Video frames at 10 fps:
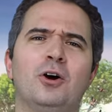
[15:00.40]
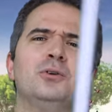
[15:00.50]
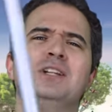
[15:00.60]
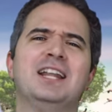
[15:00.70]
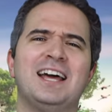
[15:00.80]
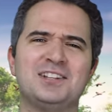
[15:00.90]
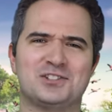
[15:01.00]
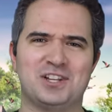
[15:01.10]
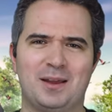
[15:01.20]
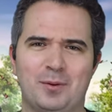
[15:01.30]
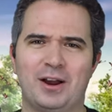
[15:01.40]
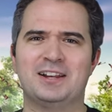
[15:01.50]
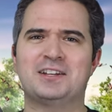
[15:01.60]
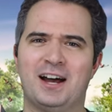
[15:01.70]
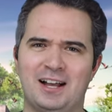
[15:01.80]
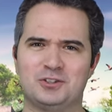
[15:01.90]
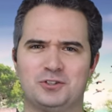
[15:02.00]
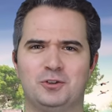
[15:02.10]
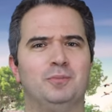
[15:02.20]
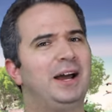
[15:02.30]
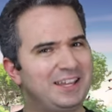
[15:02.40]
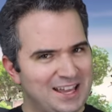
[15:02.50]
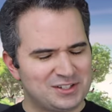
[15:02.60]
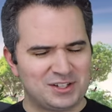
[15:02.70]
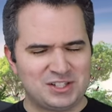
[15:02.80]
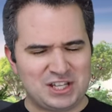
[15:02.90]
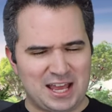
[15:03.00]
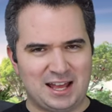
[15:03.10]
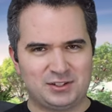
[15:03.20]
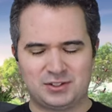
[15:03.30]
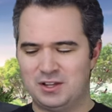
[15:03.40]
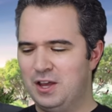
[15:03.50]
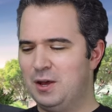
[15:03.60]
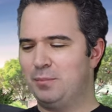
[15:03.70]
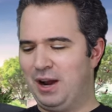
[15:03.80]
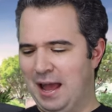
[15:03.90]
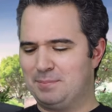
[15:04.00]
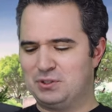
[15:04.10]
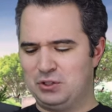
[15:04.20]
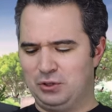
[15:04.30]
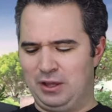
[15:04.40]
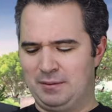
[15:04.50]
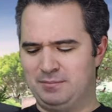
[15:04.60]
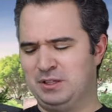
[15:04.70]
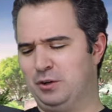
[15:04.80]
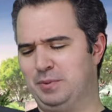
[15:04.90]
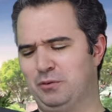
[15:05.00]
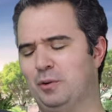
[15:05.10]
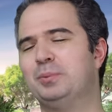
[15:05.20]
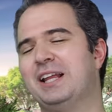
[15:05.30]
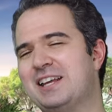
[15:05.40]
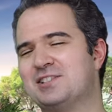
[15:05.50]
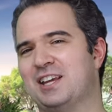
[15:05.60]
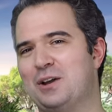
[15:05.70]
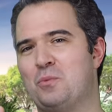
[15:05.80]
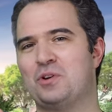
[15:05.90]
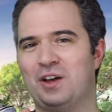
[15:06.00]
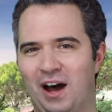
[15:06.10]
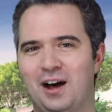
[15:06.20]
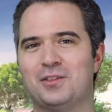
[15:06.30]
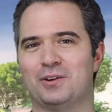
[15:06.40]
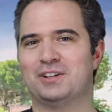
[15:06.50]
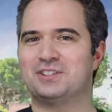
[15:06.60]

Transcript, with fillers: own lightsaber and costume? My guess is yes. Perhaps you'll, be replacing it with other